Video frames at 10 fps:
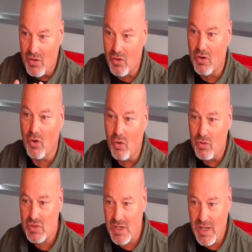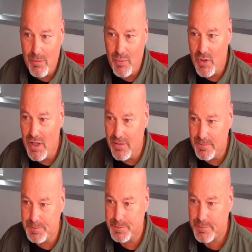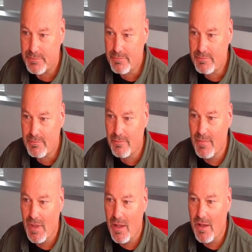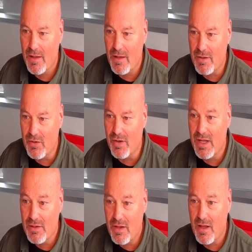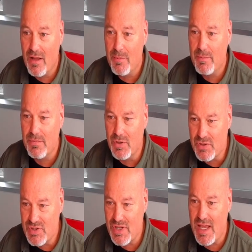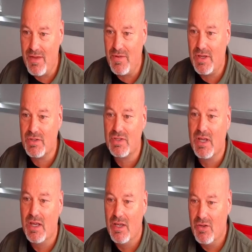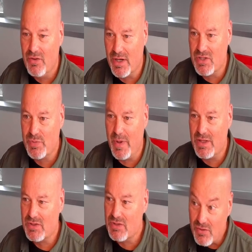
goals input, your income, your savings, your expenses.